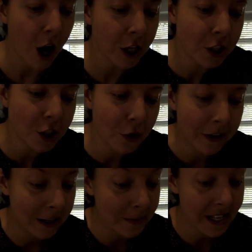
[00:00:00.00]
Our
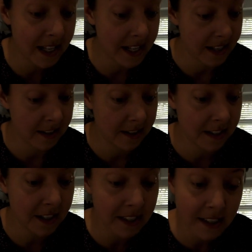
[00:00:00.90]
story begins
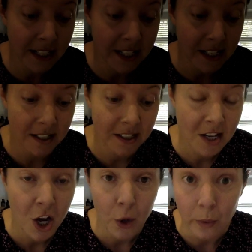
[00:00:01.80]
in a city
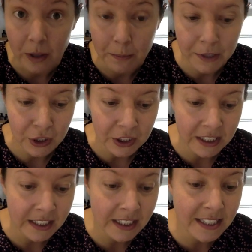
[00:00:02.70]
with
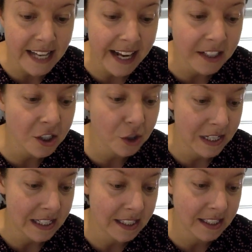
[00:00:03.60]
buildings and
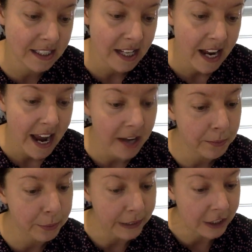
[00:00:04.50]
streets
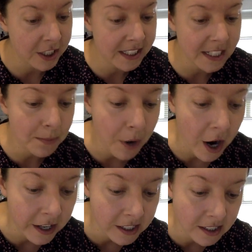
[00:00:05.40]
and bridges and
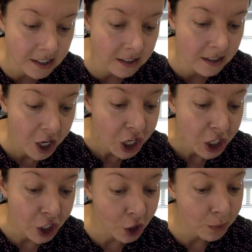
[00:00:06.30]
parks.
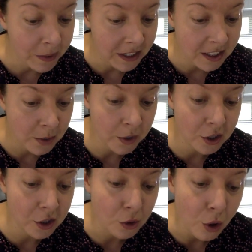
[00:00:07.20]
Humans were
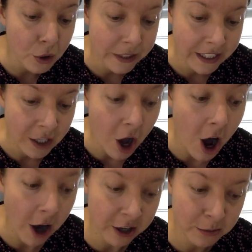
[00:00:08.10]
strolling,
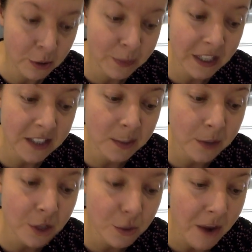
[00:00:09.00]
automobiles were
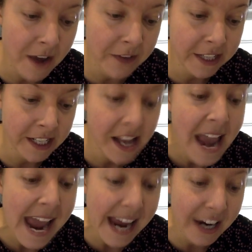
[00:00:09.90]
driving,
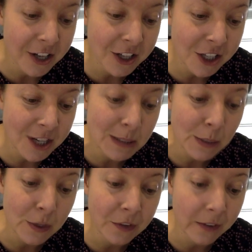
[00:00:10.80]
airships
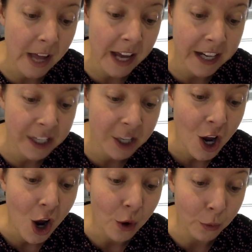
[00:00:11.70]
were flying,
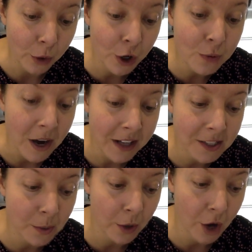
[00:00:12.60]

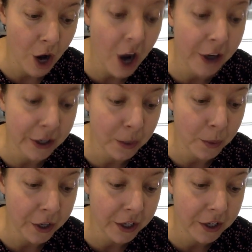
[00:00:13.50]
robots were hard at
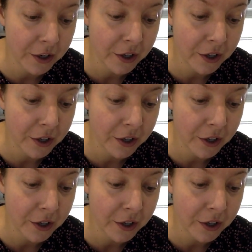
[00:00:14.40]
work.